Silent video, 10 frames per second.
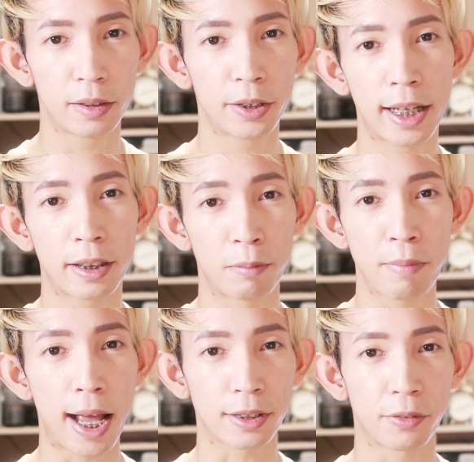you get it in
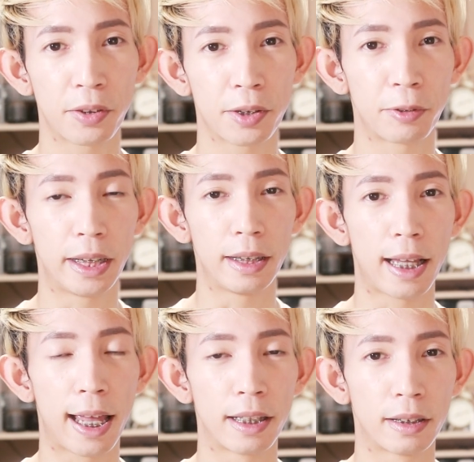packs of three
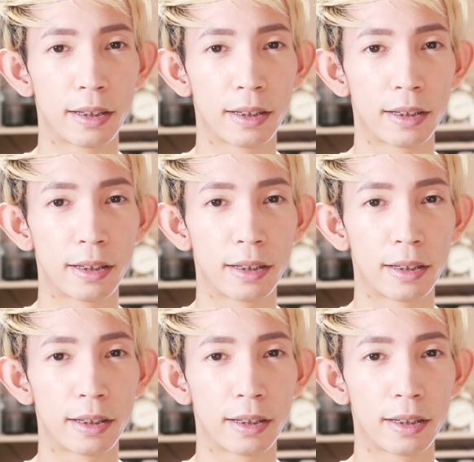and